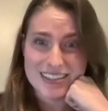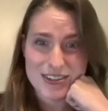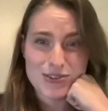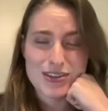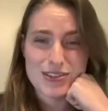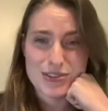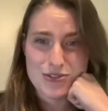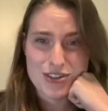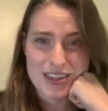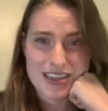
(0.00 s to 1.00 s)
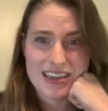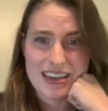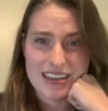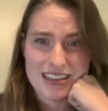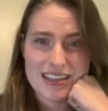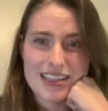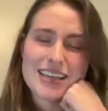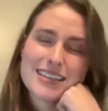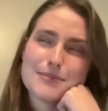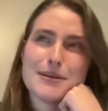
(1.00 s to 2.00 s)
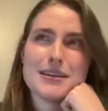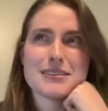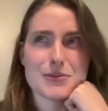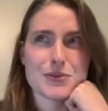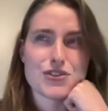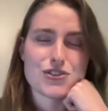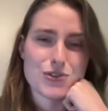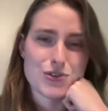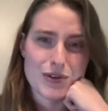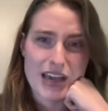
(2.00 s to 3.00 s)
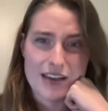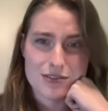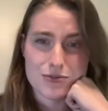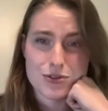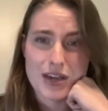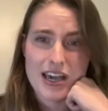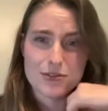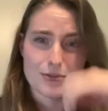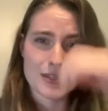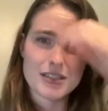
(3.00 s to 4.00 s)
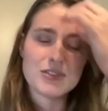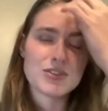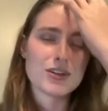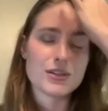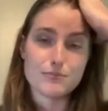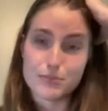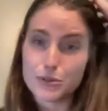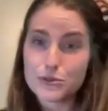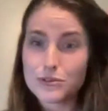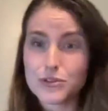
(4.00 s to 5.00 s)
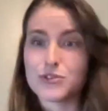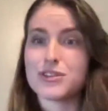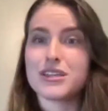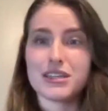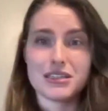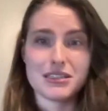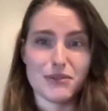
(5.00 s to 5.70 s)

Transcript: you can usually get it depends on what shoe you have. If you have a really sturdy boot, you could get as